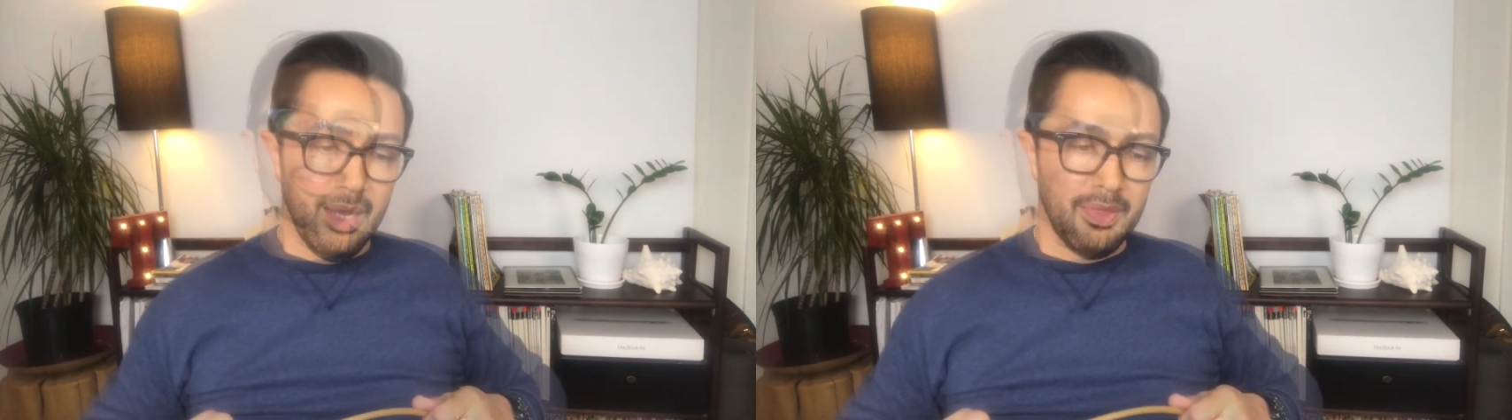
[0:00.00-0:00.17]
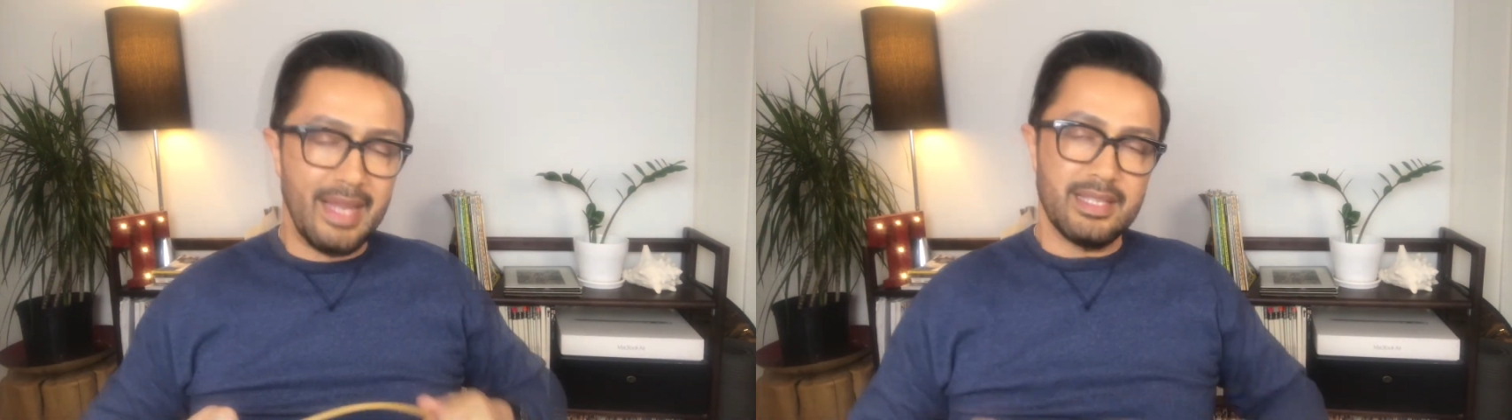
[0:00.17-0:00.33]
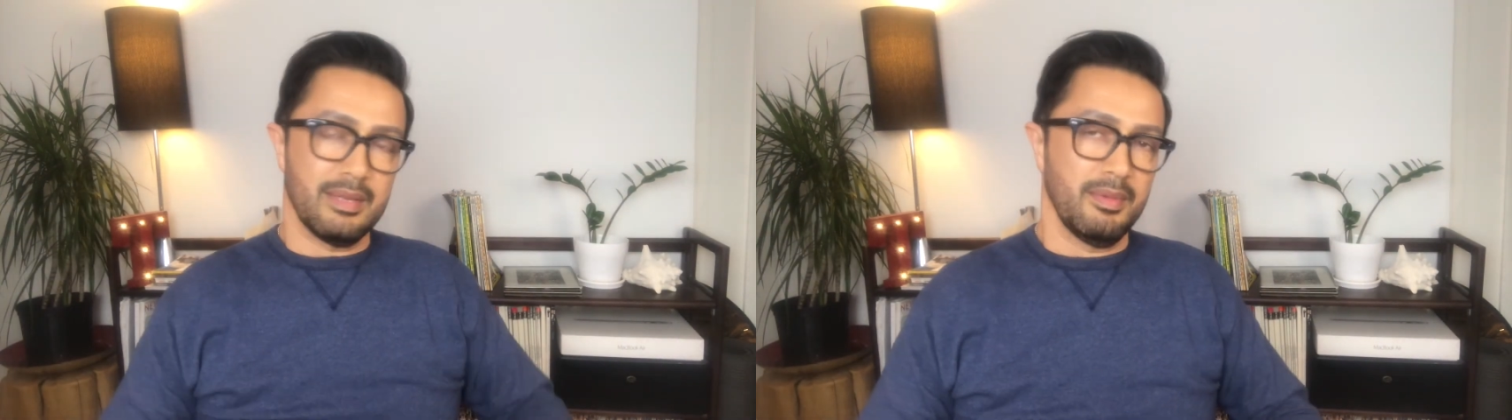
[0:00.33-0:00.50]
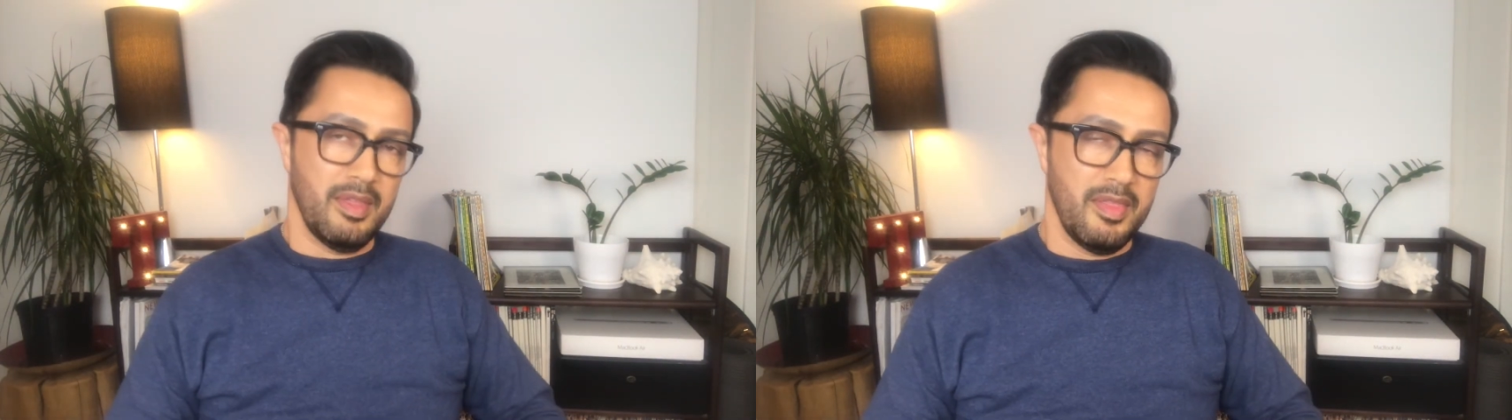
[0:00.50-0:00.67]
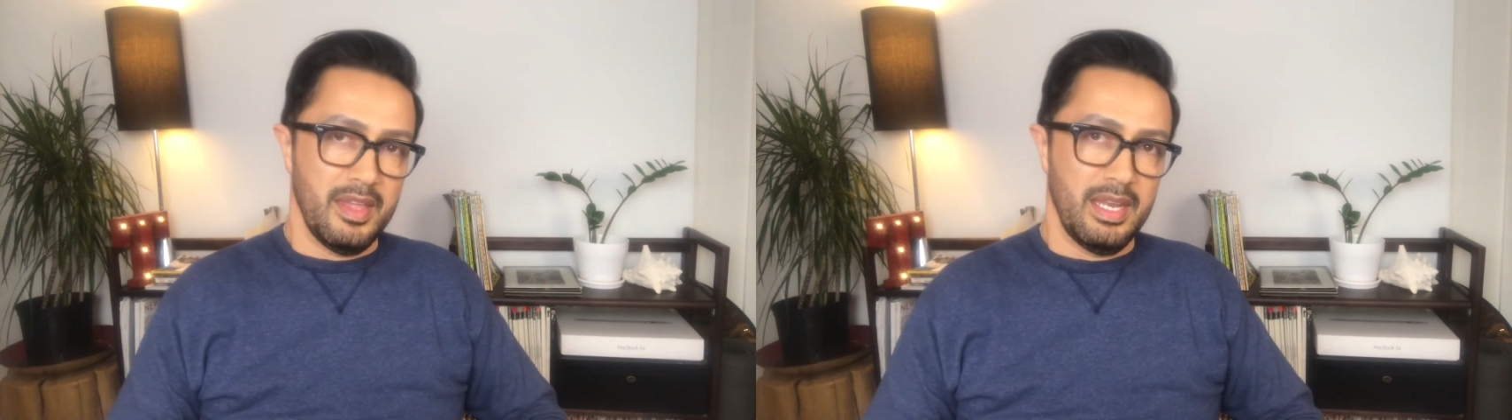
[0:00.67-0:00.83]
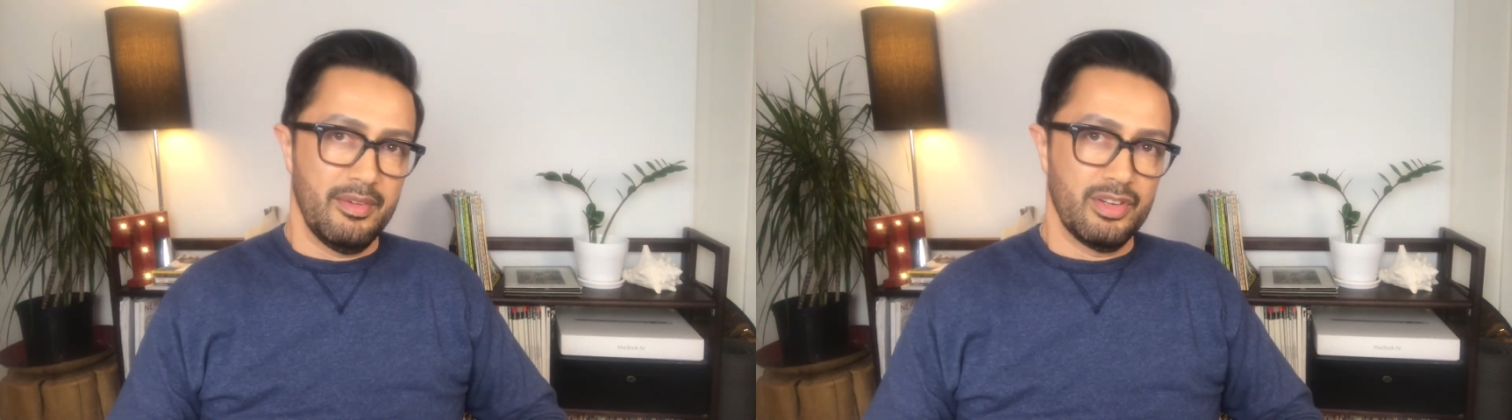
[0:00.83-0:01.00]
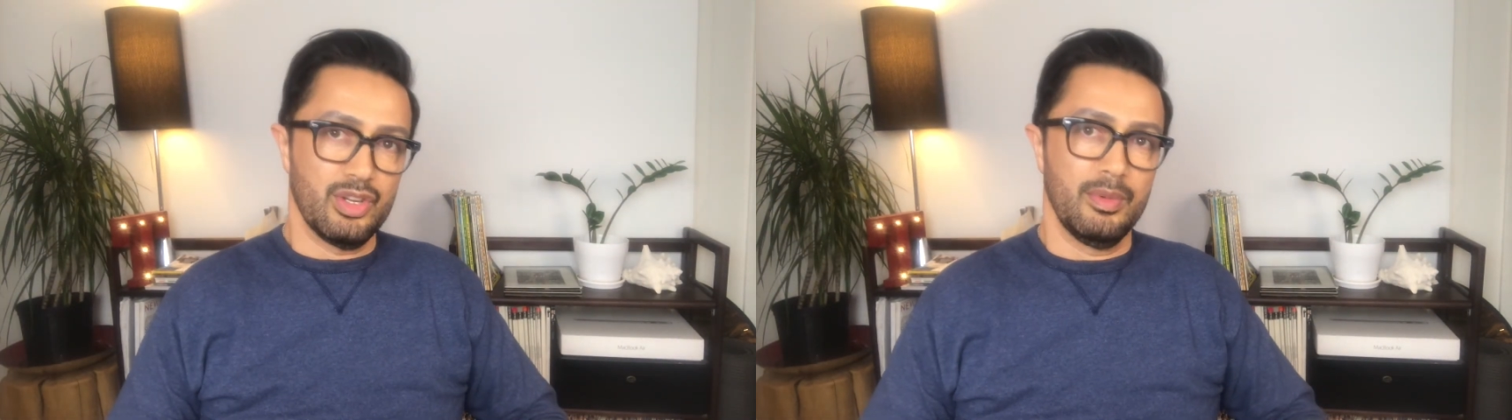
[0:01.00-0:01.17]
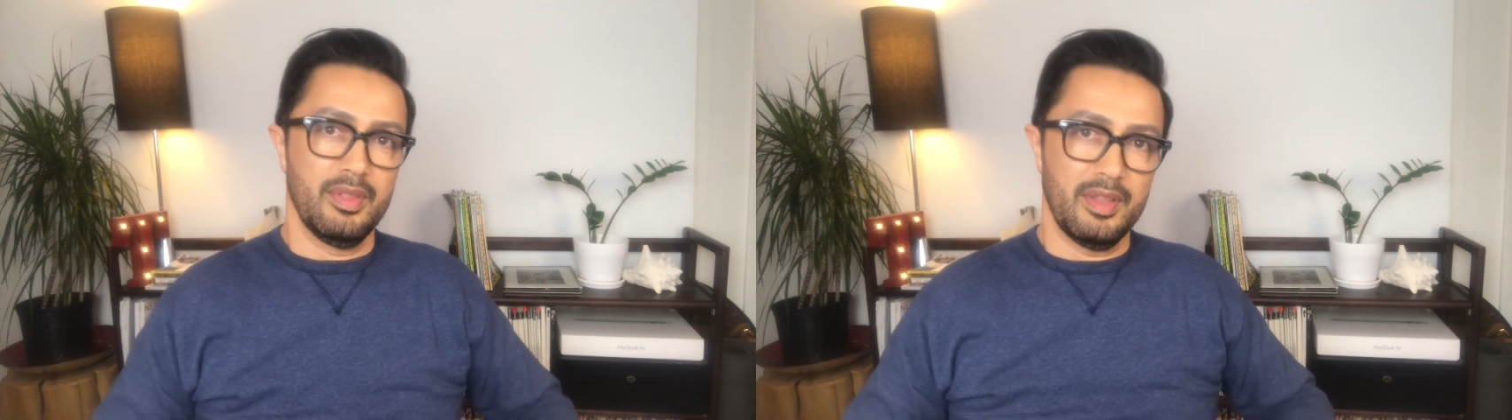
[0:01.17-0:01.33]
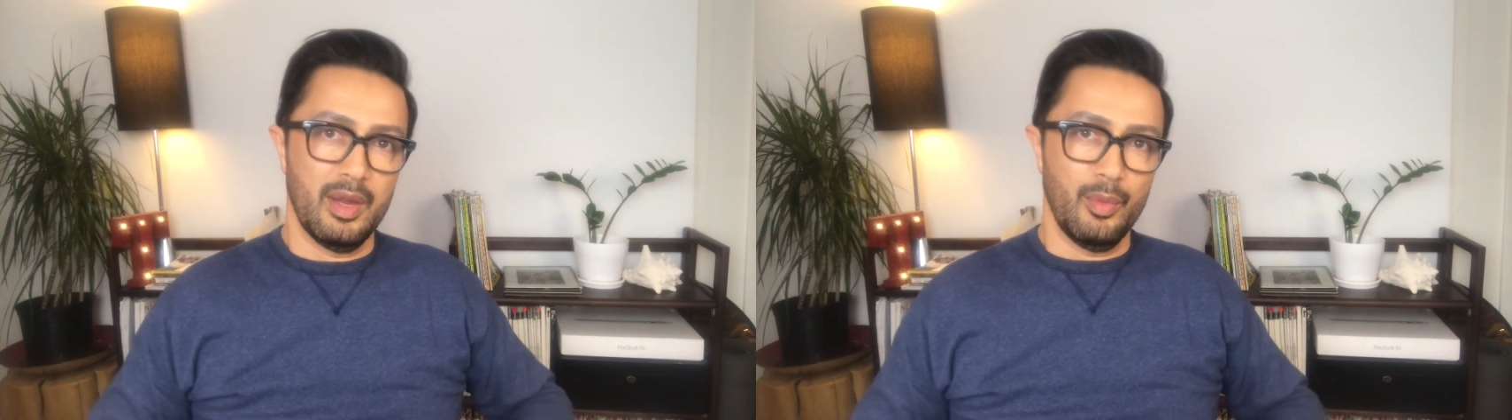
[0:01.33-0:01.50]
That's something that they never told me
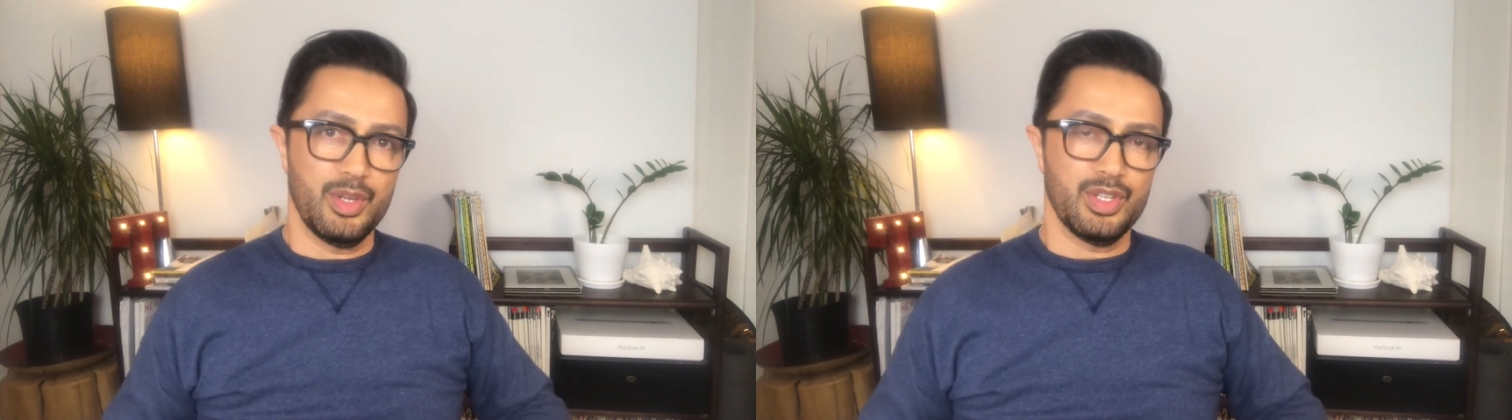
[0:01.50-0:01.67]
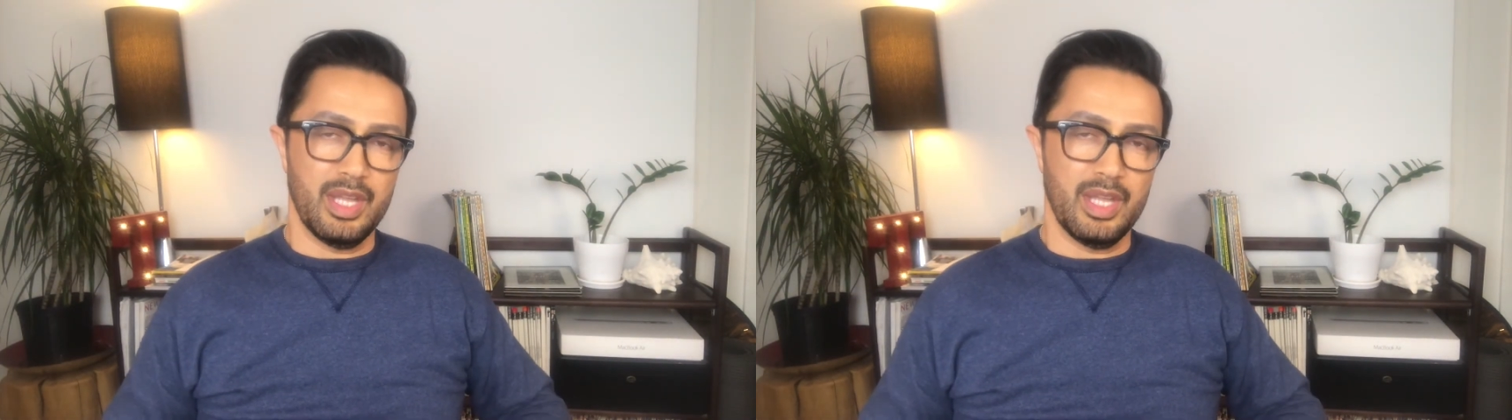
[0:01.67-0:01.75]
that I wish